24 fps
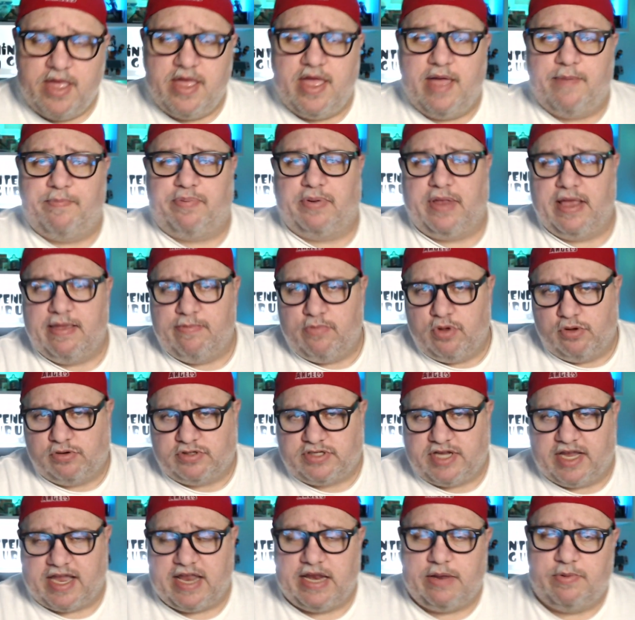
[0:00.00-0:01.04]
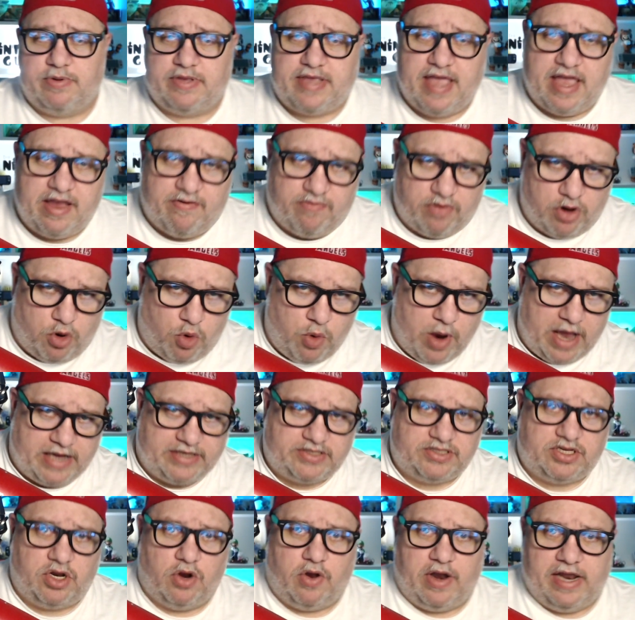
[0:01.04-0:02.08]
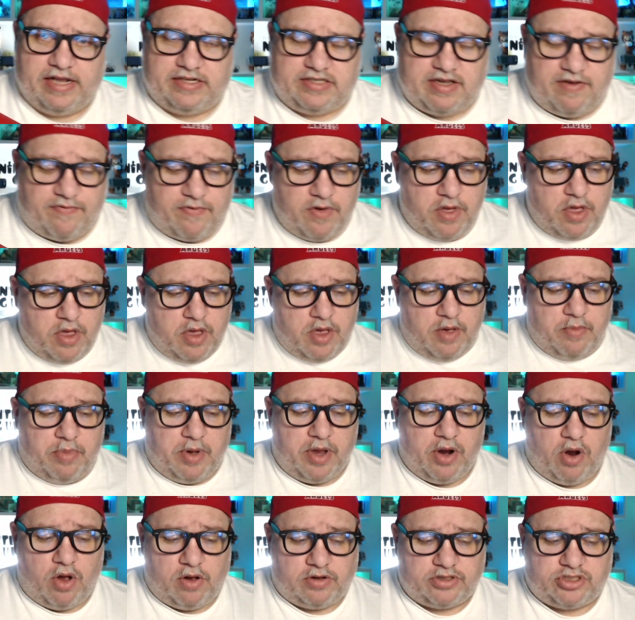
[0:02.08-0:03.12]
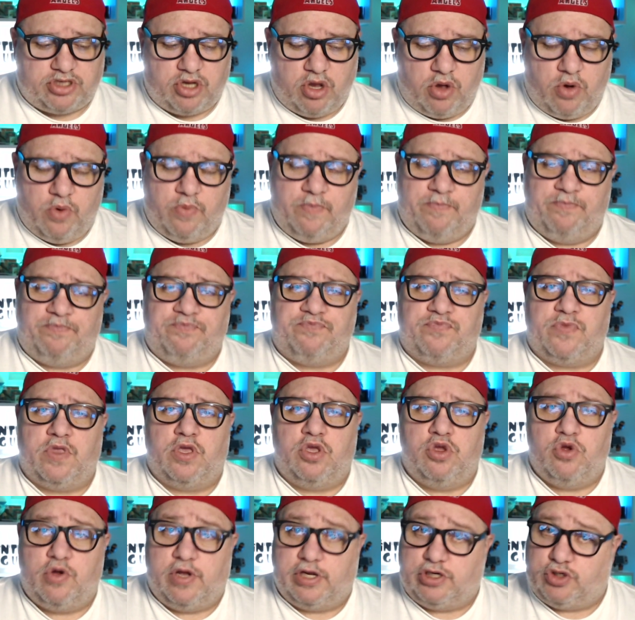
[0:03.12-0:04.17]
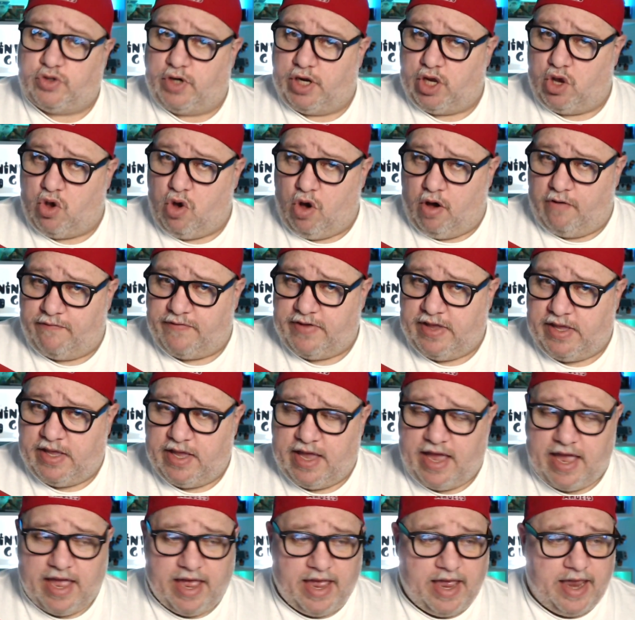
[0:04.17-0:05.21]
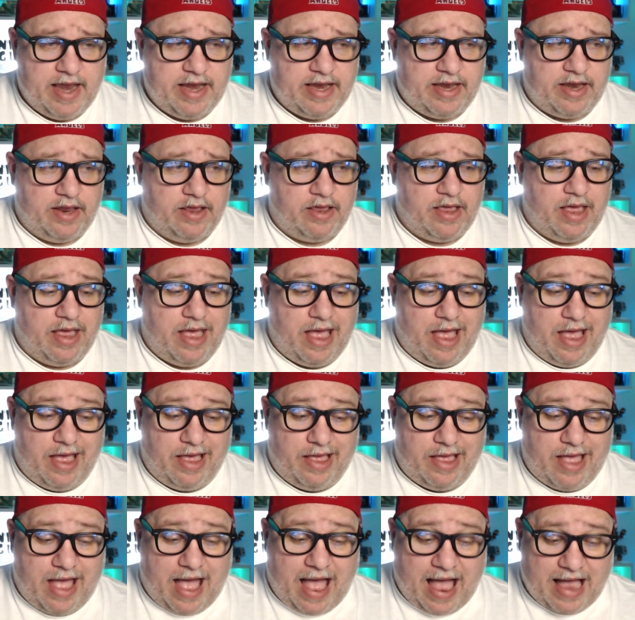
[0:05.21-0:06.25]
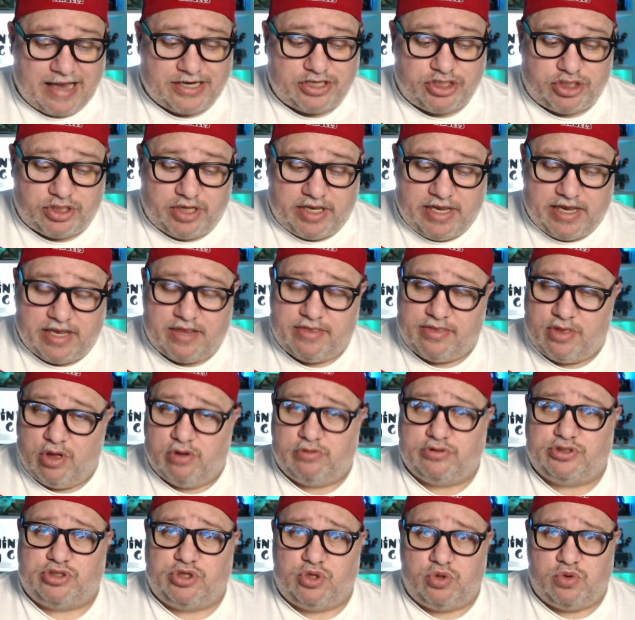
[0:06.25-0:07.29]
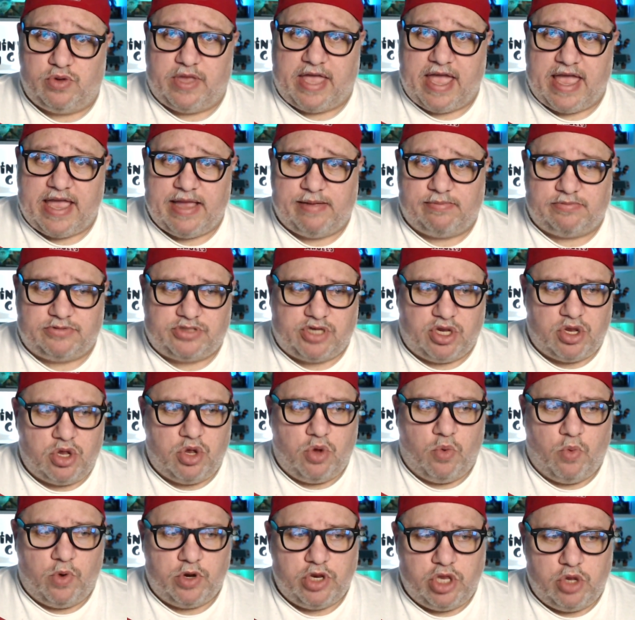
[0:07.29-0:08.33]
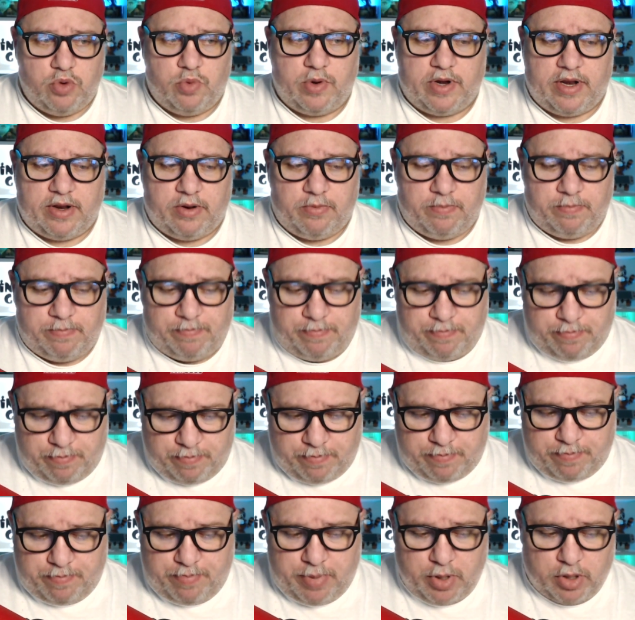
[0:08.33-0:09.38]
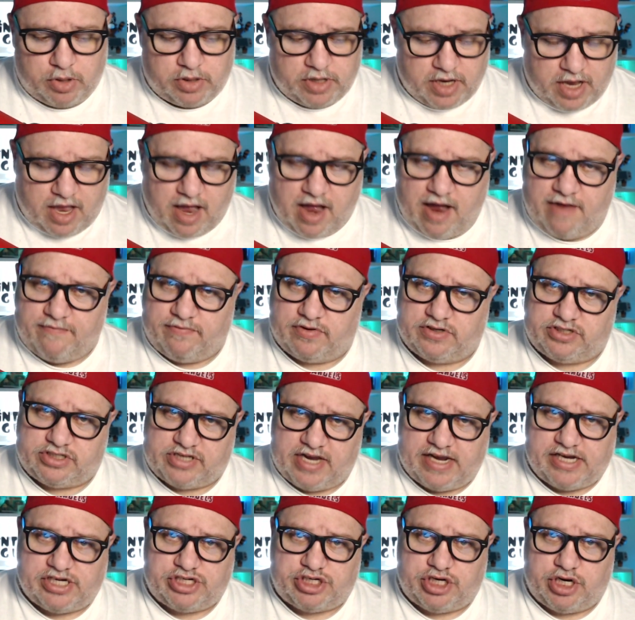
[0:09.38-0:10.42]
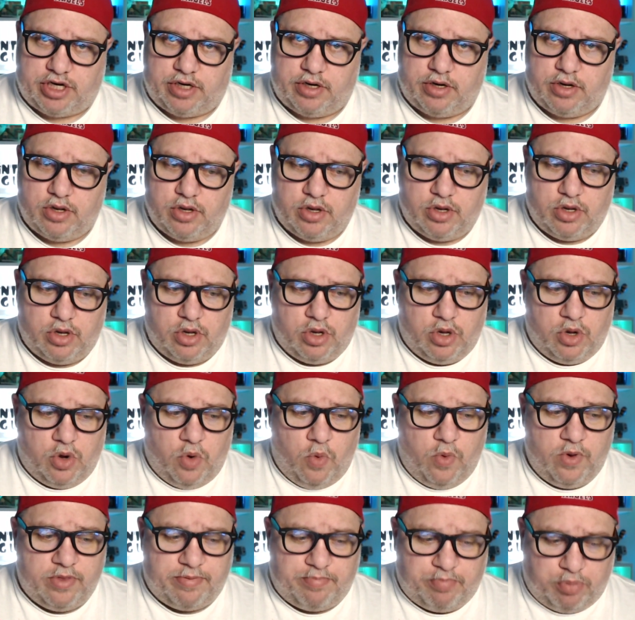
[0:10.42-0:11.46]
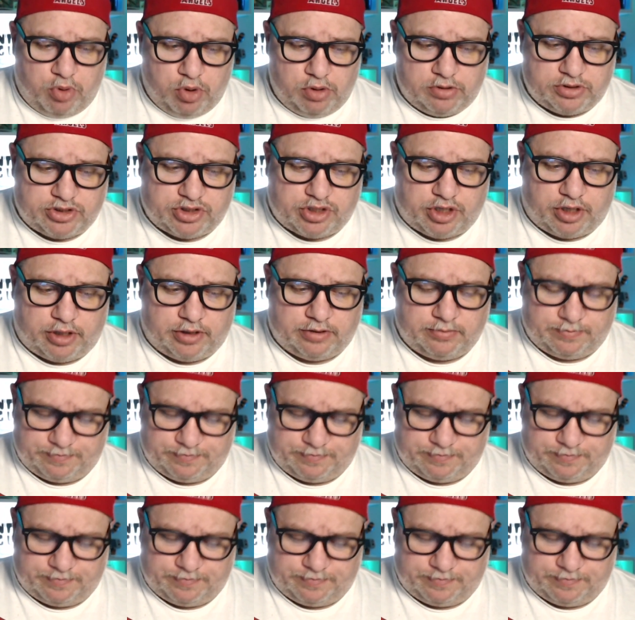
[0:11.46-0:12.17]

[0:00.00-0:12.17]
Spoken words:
and play music, and he would take requests and all that stuff. But also, you could drink coffee, and actually in those two games, when you would build a conversation with Brewster,